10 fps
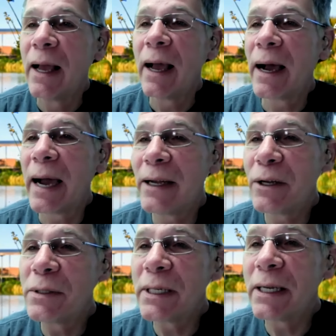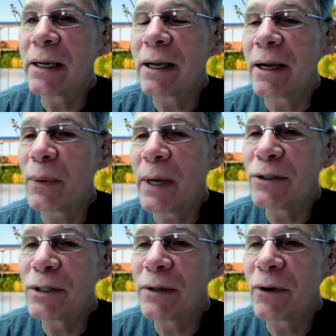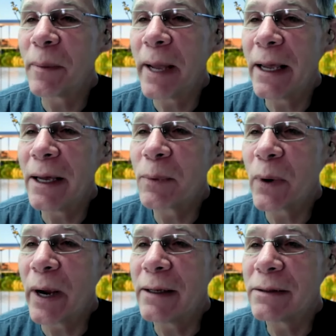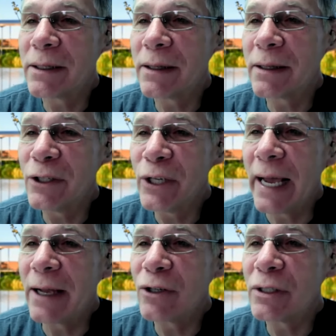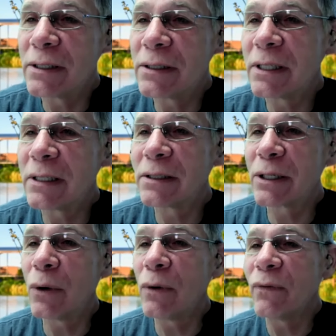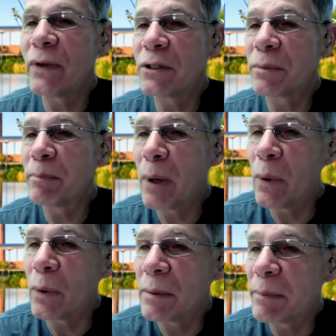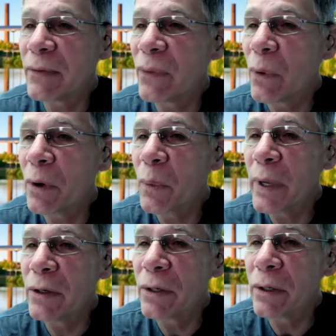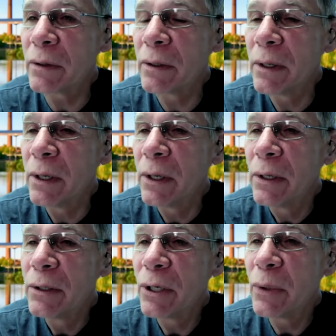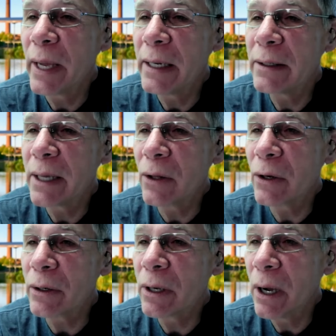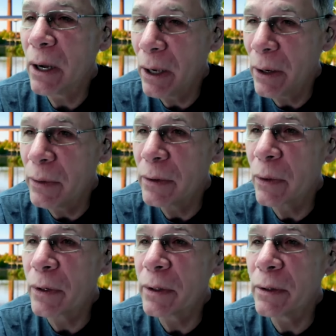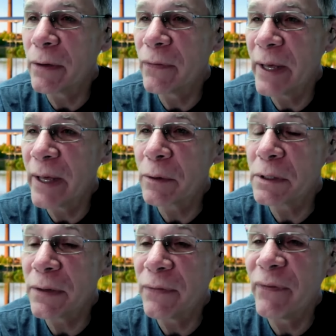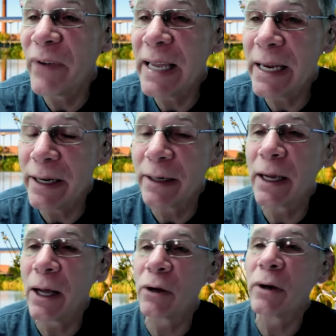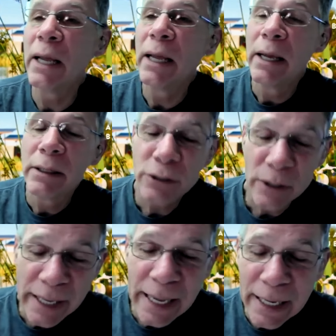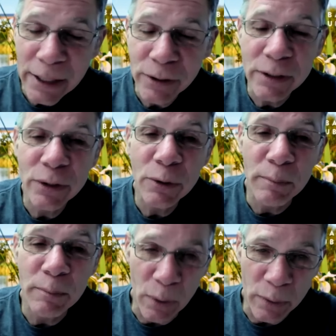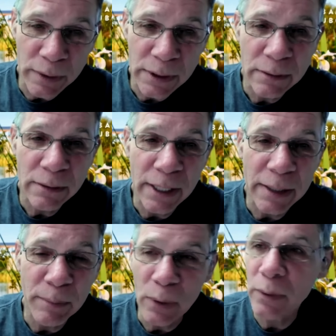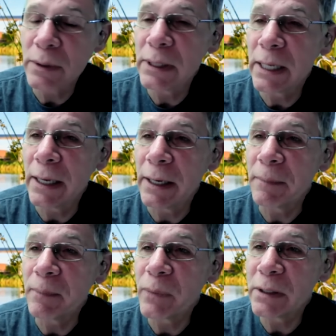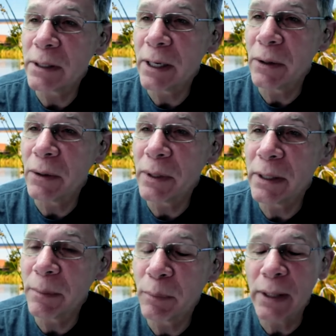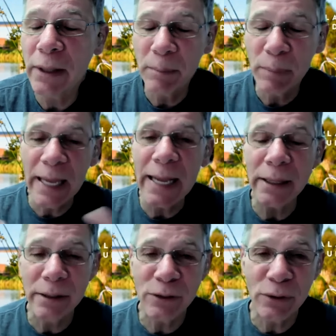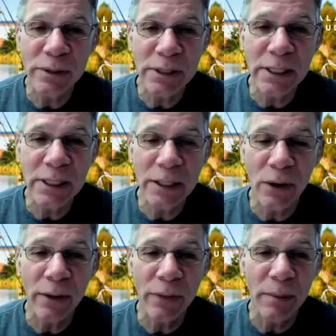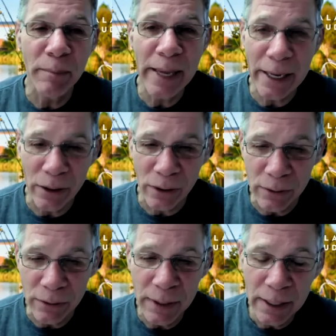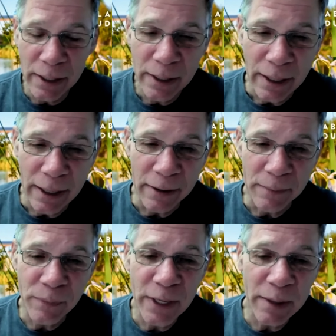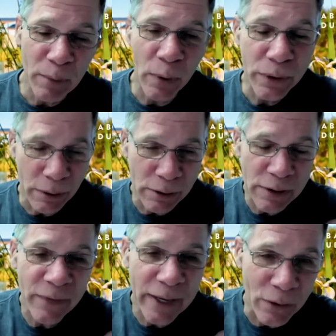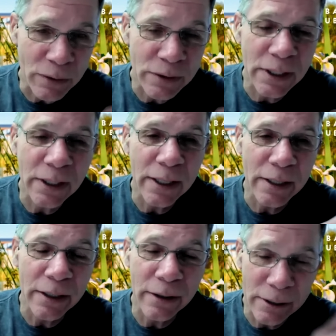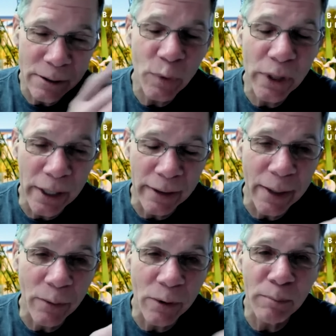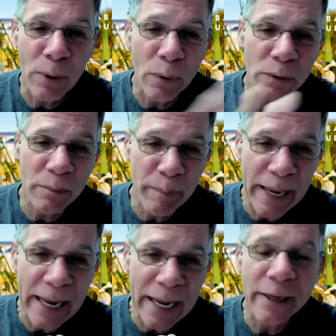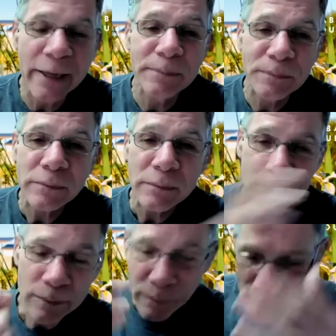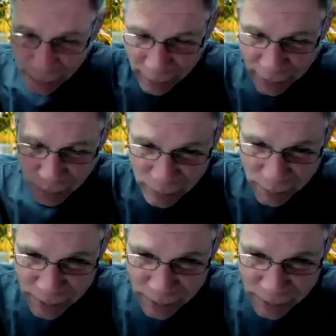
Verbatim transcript: Uh, I do see a, a, question from Anne Price in the chat. She says, does the goldfinch molt before winter to a duller coat or do the feathers fade in color? So they actually do molt. They molt. Um, so the, the black that you see on the male, um, they molt those feathers. And then in the spring, they will molt back those